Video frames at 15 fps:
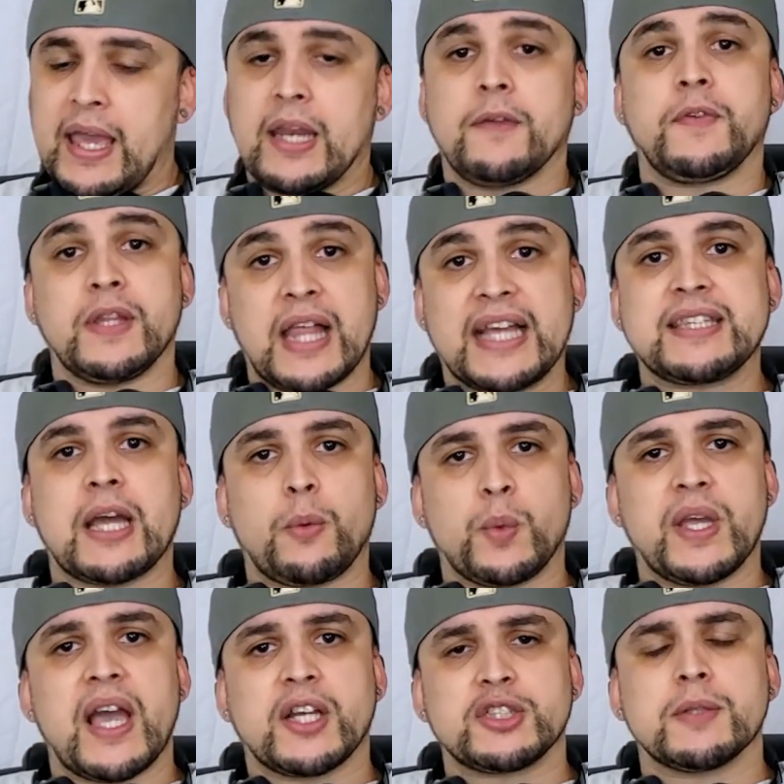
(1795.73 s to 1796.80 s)
And if you like
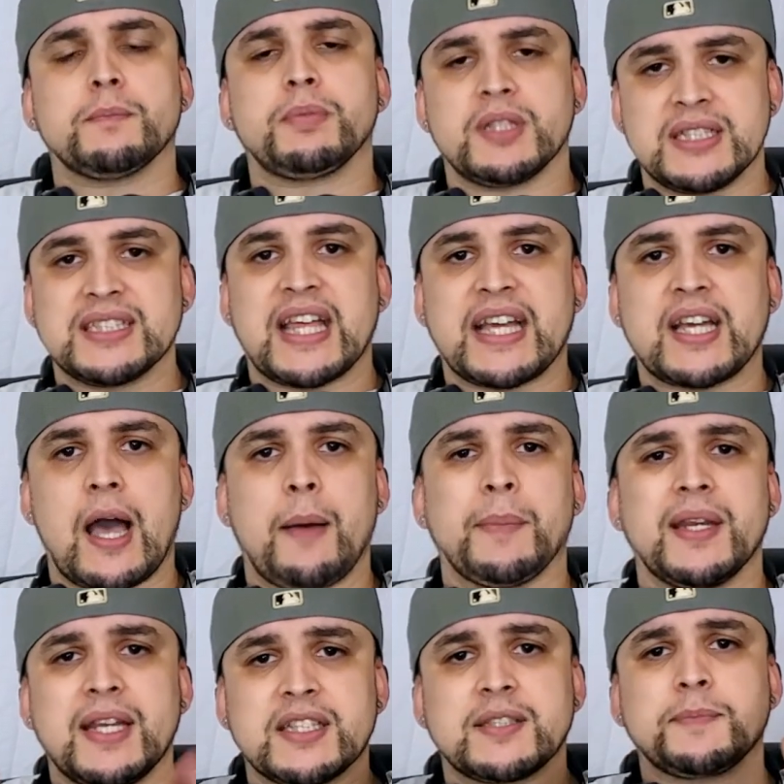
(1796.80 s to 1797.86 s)
that reaction, please like,
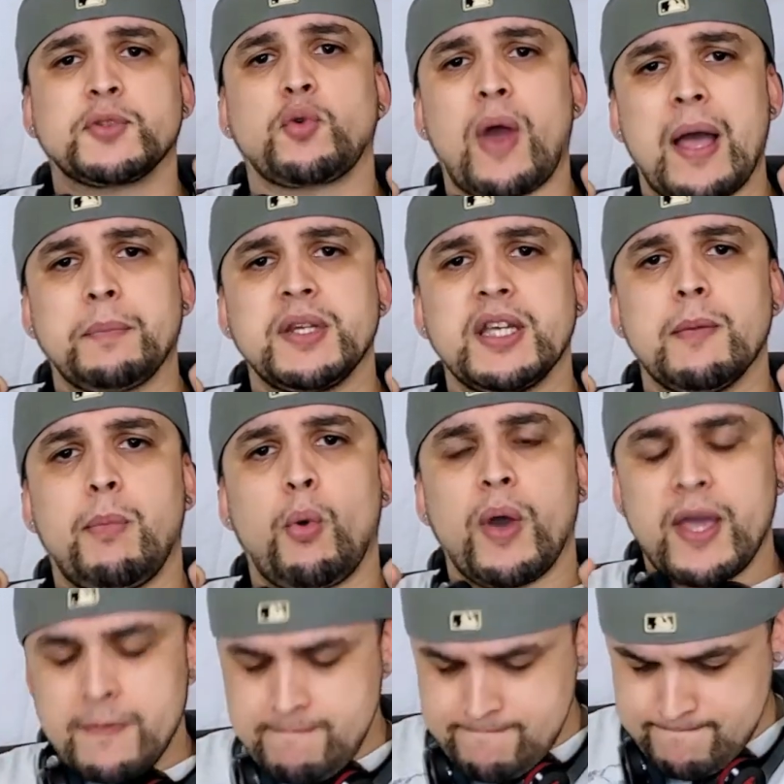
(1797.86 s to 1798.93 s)
comment, and subscribe to your
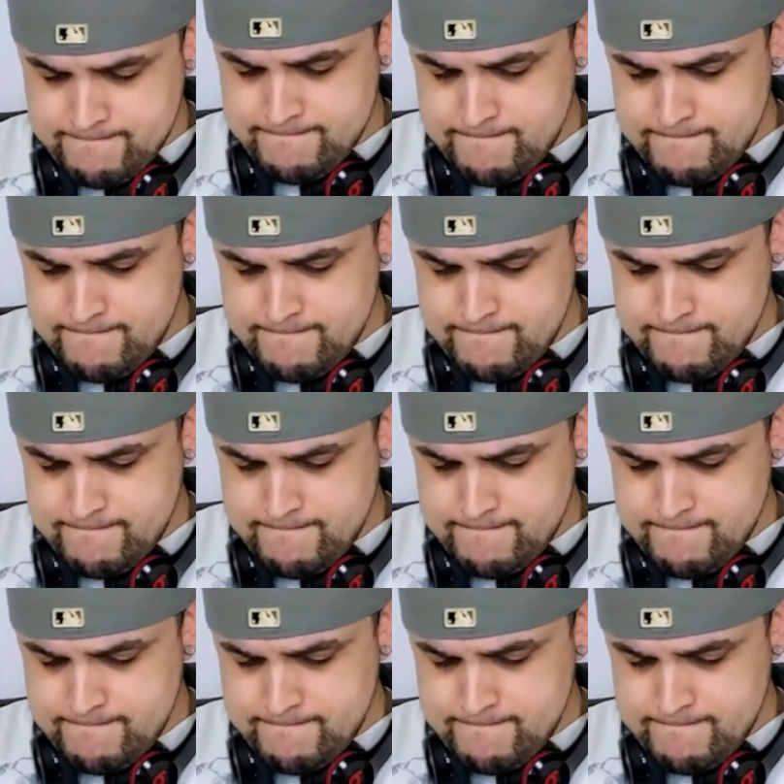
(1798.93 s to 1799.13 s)
boy.